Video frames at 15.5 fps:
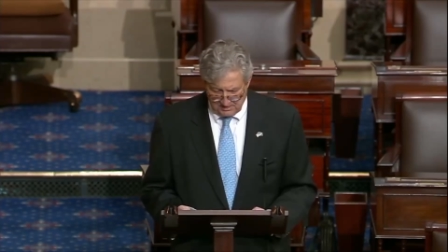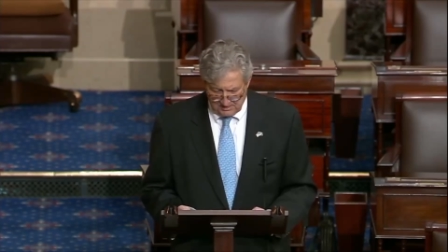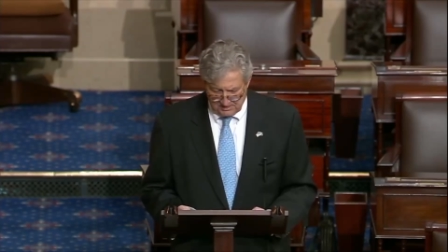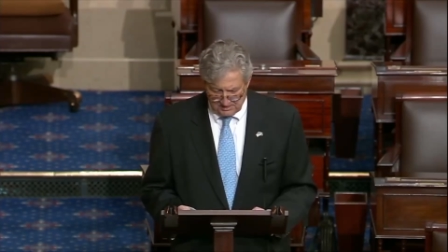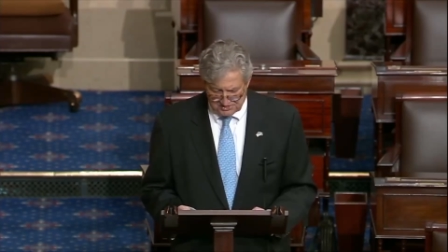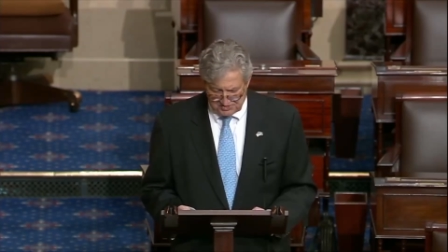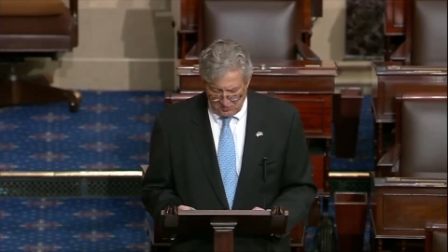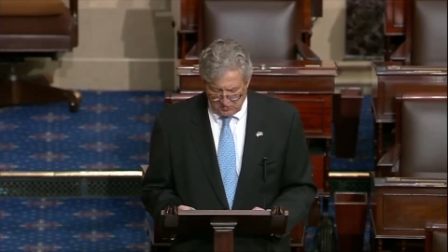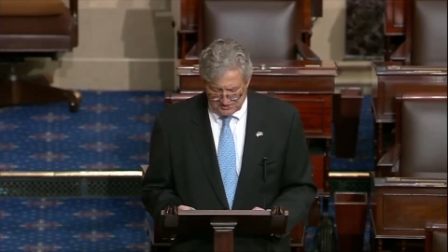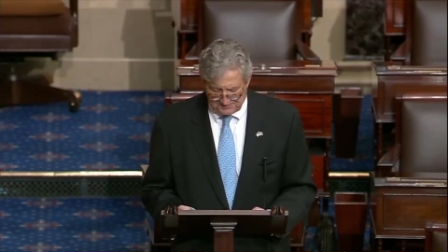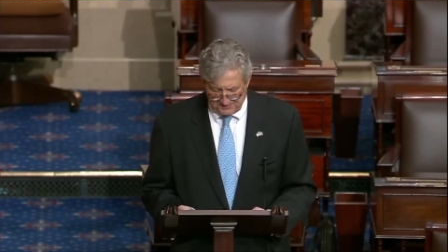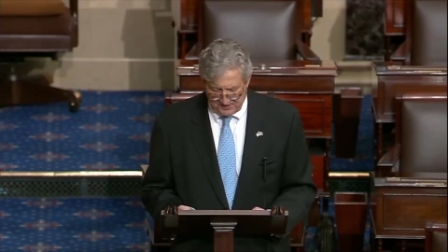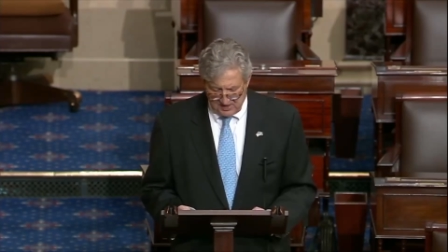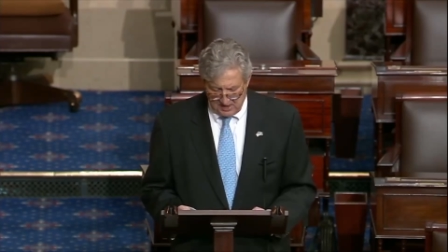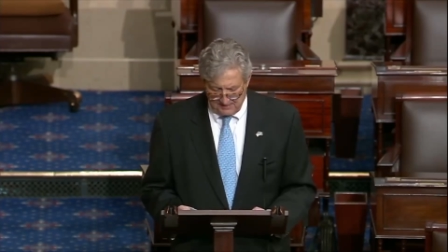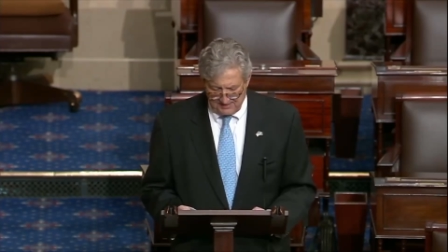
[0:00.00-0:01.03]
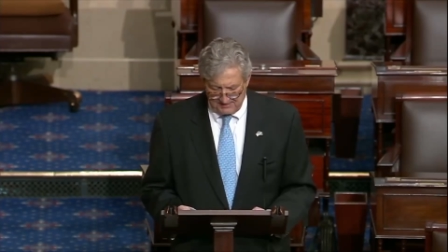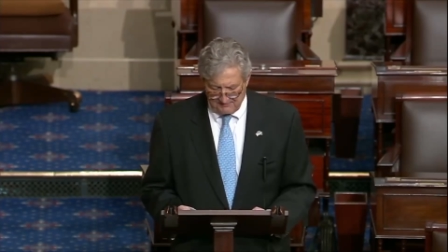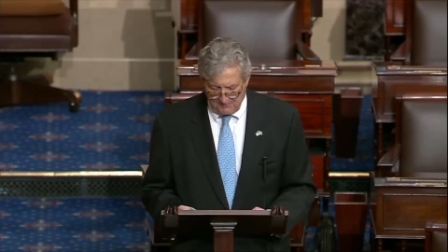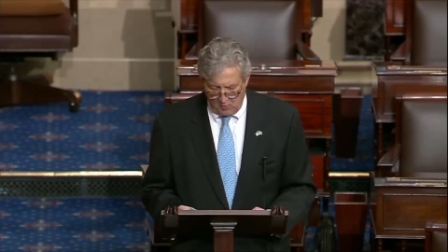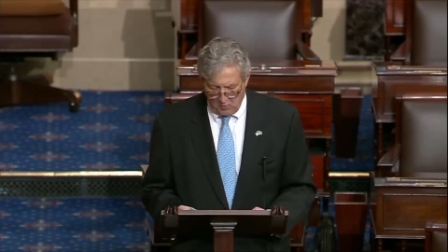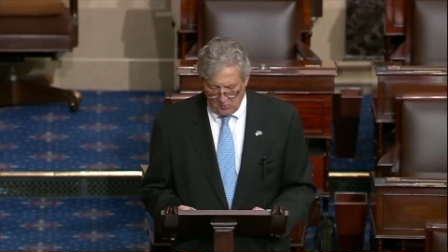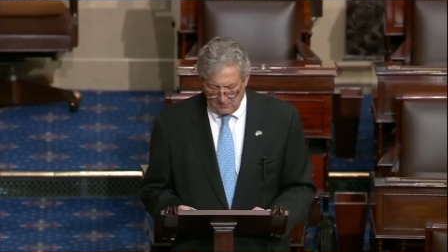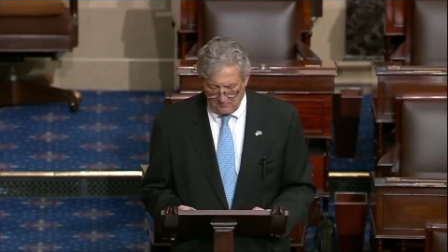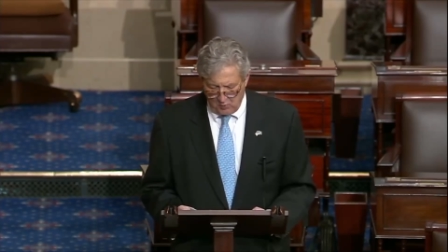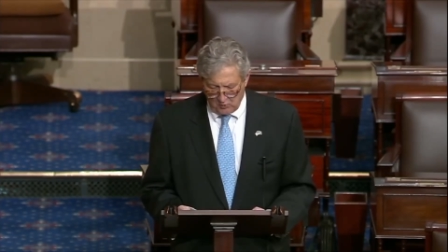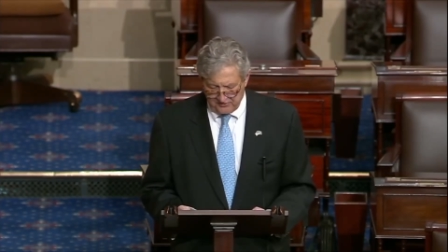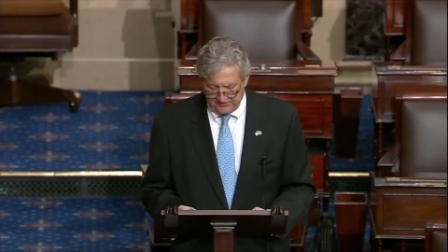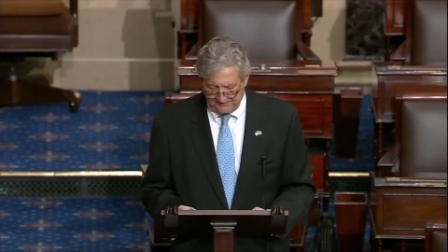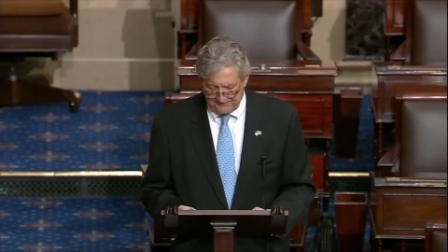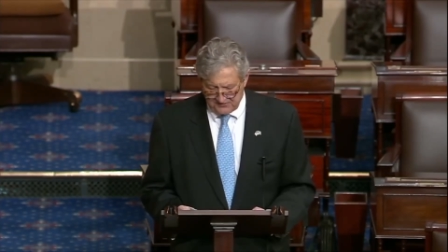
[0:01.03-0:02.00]
So it's becoming more and
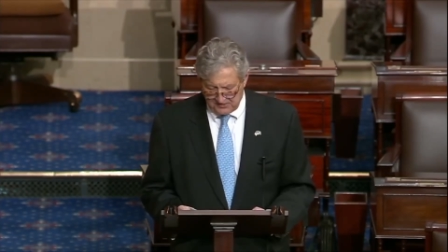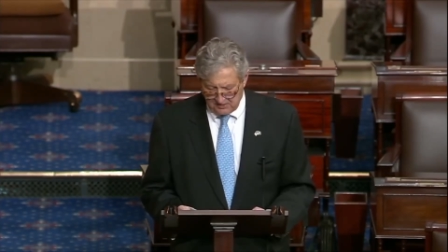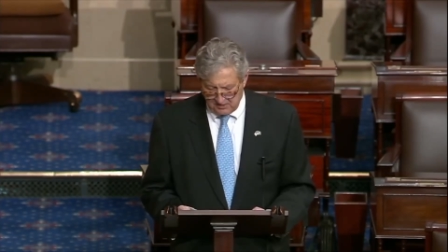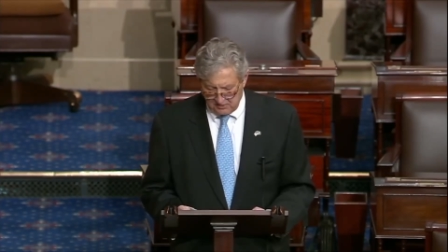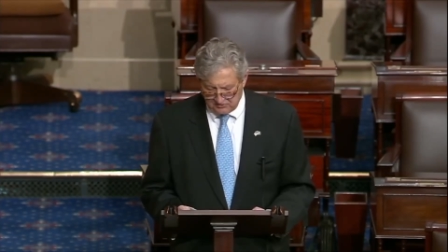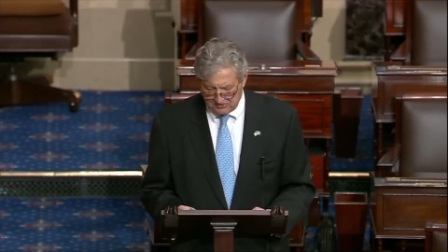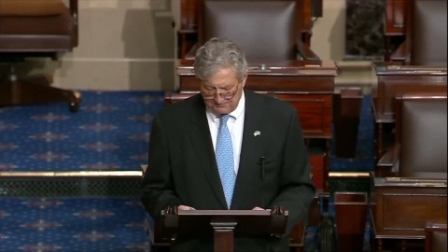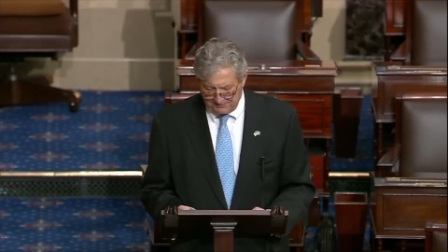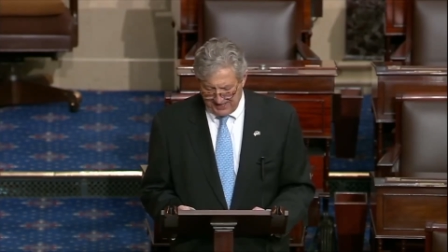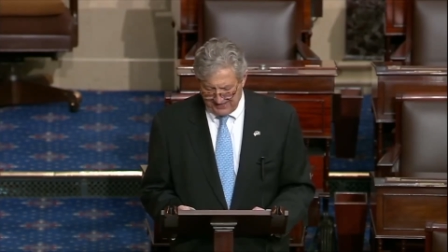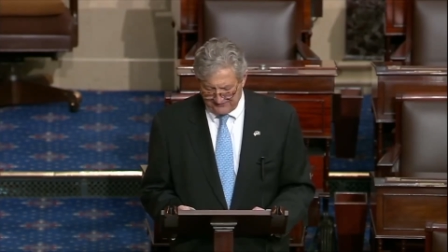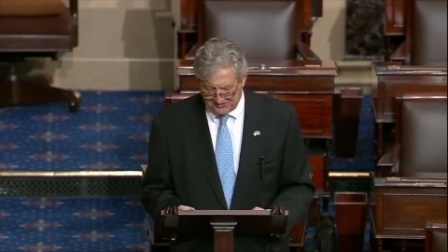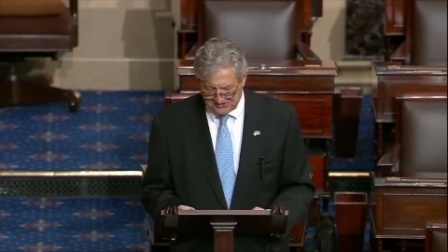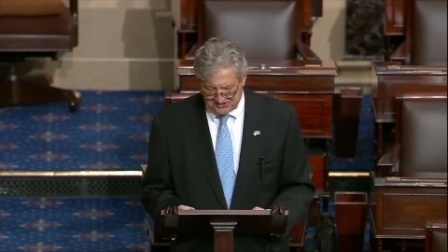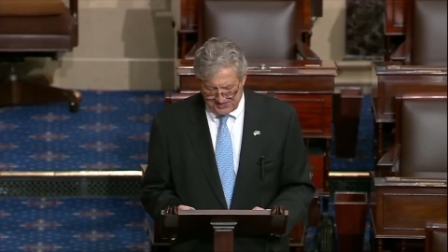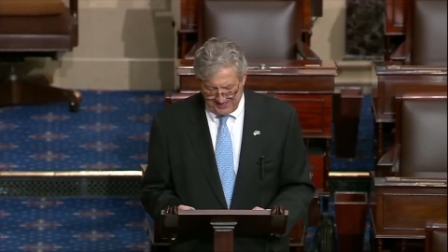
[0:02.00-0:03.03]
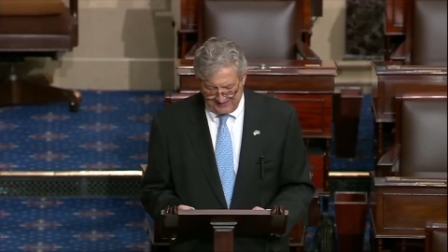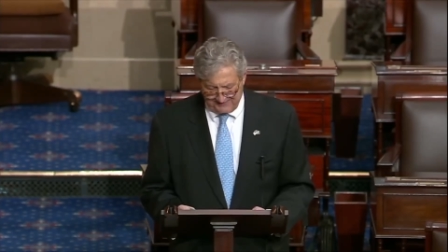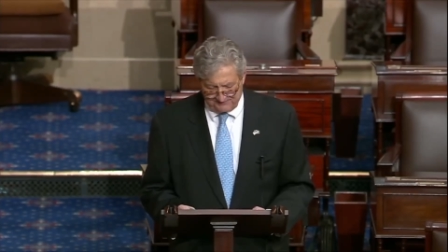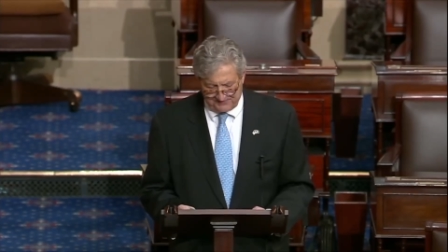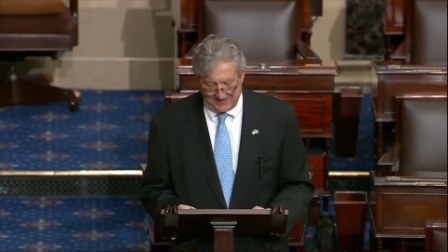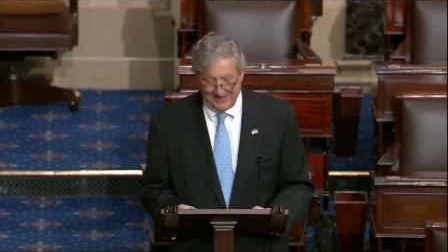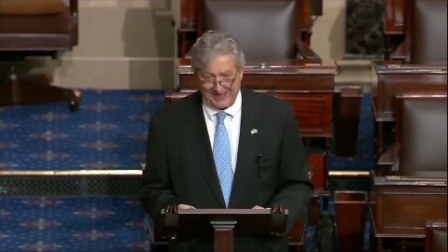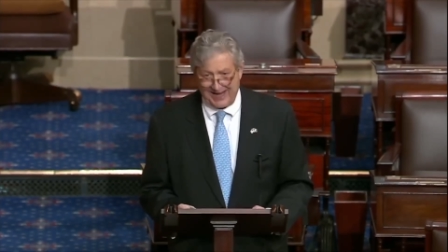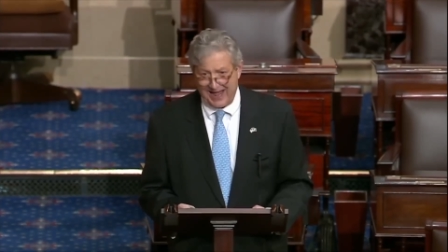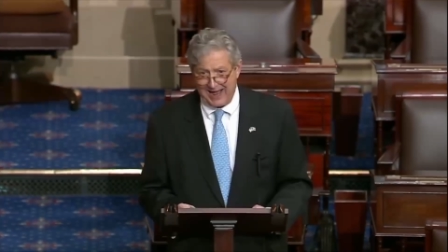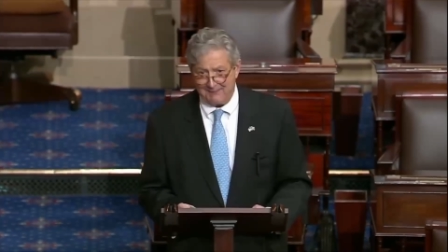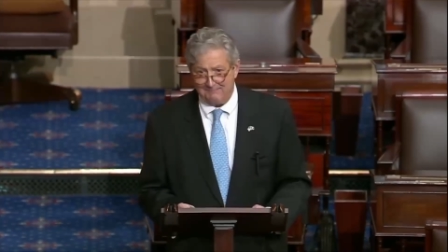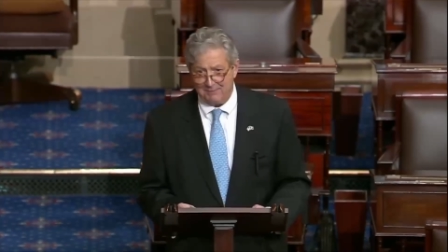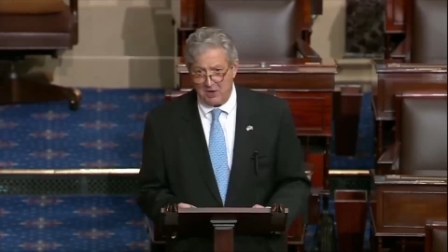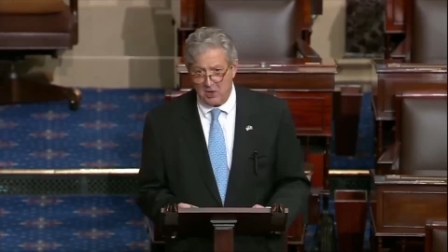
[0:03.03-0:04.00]
more difficult to buy the same thing
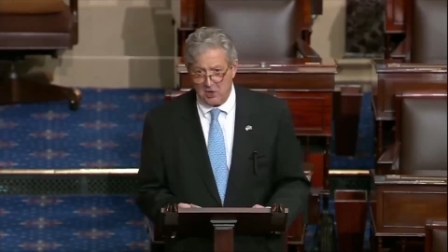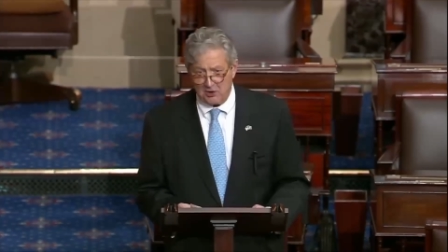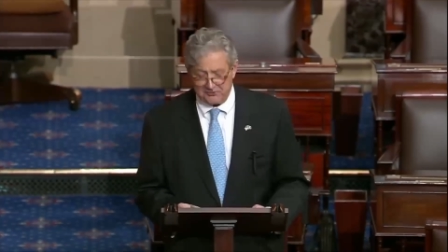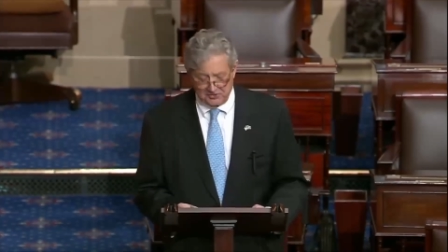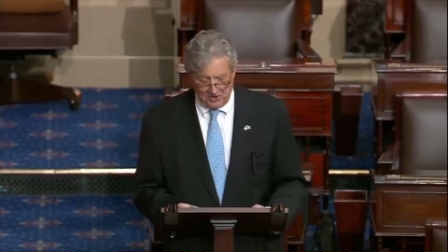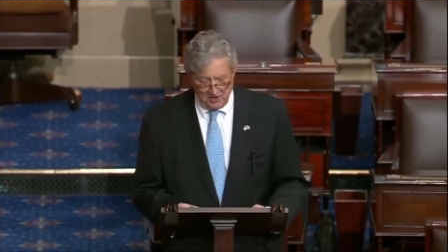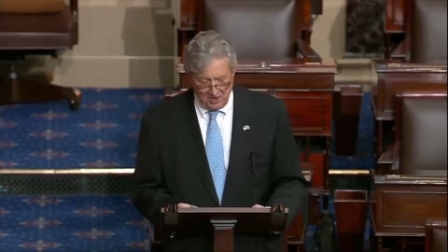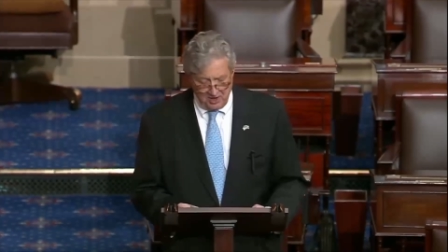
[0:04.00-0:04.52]
I bought